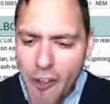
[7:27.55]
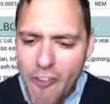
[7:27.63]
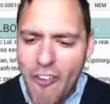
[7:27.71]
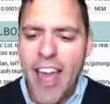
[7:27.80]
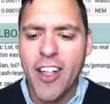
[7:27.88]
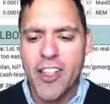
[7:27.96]

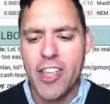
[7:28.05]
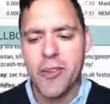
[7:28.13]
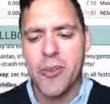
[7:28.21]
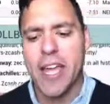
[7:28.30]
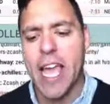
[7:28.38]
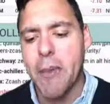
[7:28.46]

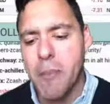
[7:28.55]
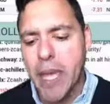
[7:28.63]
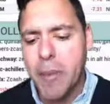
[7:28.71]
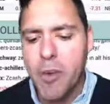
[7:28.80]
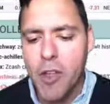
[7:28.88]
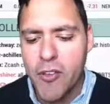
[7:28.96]
value, okay?
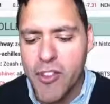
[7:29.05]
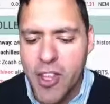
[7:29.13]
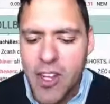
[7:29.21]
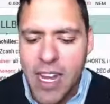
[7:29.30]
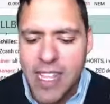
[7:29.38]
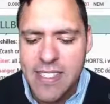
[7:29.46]
People have
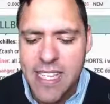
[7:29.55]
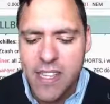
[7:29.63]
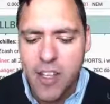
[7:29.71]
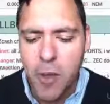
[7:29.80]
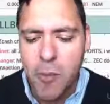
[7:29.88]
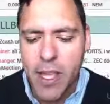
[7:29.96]
suddenly
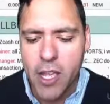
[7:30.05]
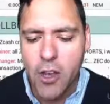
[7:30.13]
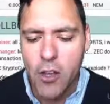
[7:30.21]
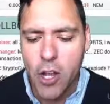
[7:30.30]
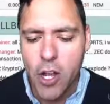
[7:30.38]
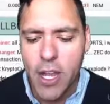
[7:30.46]
seen, oh my
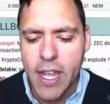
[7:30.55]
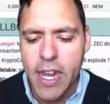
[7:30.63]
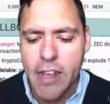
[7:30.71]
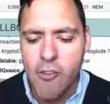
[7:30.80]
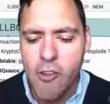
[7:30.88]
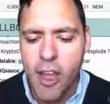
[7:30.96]
god, look at
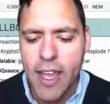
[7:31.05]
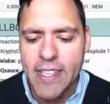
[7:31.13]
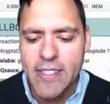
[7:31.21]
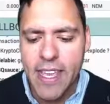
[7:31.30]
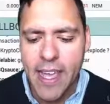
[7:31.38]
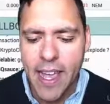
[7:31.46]
it
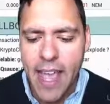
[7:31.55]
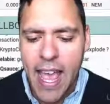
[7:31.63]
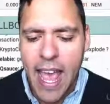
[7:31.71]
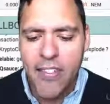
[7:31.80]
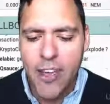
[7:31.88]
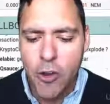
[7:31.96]
rising.
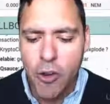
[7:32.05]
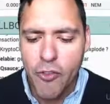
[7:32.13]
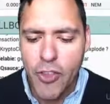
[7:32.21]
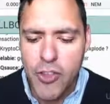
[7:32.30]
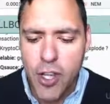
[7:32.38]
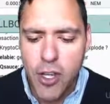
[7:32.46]
And then all
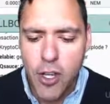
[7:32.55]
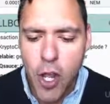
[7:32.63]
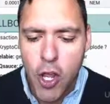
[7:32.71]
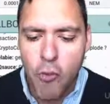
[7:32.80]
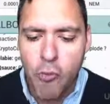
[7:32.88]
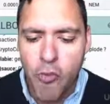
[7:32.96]
of a sudden,
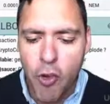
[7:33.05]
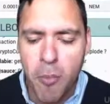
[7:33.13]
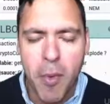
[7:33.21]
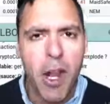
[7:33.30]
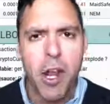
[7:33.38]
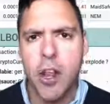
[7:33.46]

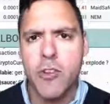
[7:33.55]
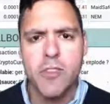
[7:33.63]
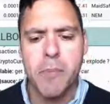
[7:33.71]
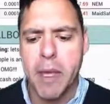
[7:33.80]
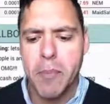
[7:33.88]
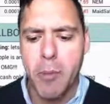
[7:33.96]
vroom, loads
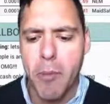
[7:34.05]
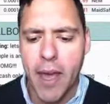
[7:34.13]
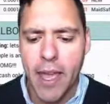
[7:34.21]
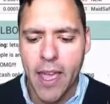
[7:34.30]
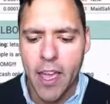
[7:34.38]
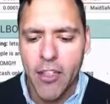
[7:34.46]
of people
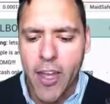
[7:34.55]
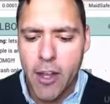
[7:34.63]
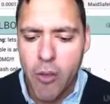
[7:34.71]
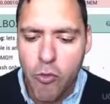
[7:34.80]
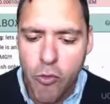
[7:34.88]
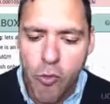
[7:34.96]
buy.
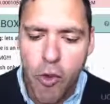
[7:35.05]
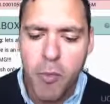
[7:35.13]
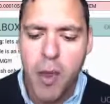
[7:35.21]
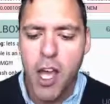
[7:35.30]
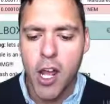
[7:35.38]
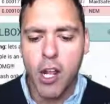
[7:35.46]
Then
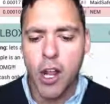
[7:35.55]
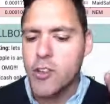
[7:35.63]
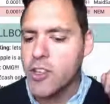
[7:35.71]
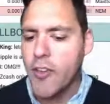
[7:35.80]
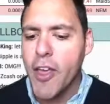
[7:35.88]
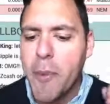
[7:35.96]
vroom,
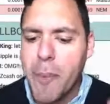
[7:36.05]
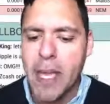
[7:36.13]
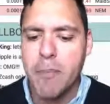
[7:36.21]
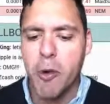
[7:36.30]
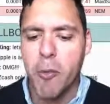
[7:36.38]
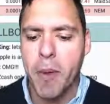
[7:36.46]
loads of other
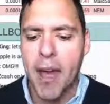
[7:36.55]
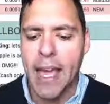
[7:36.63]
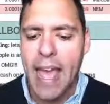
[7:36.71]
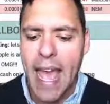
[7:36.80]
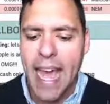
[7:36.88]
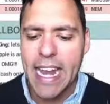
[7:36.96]
people
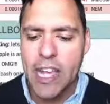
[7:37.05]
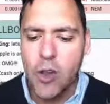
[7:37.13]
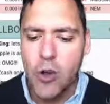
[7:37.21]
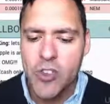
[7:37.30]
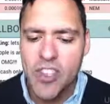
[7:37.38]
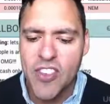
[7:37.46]
buy. And it
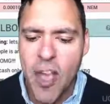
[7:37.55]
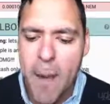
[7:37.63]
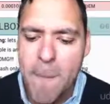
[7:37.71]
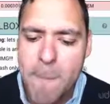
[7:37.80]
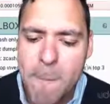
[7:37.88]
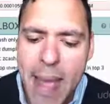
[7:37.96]
causes
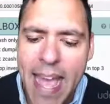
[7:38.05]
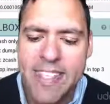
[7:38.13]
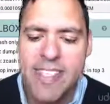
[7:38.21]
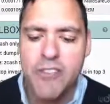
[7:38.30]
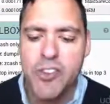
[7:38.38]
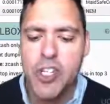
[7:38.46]
a
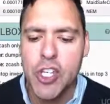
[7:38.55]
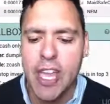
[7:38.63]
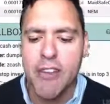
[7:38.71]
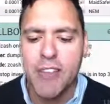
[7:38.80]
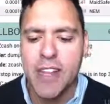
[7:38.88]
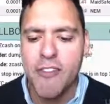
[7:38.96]
massive
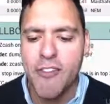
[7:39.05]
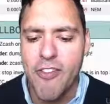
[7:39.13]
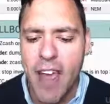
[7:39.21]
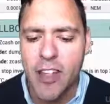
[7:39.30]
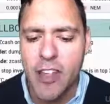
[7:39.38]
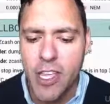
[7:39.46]
shift in
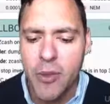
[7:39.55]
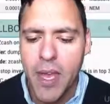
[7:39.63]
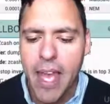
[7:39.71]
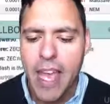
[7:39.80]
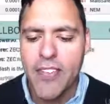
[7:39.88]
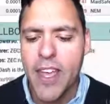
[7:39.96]
value.
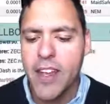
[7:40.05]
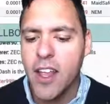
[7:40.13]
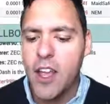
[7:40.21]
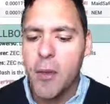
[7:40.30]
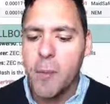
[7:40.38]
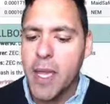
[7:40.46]
And then
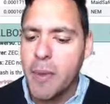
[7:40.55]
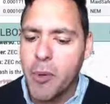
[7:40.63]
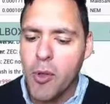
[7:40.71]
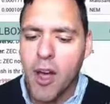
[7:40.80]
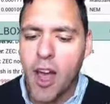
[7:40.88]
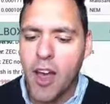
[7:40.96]

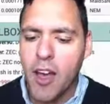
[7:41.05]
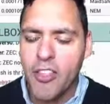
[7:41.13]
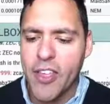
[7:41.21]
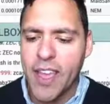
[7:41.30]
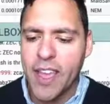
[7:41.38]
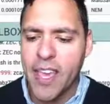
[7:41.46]
people are
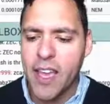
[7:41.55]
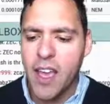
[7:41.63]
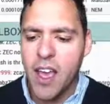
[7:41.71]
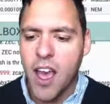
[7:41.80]
thinking,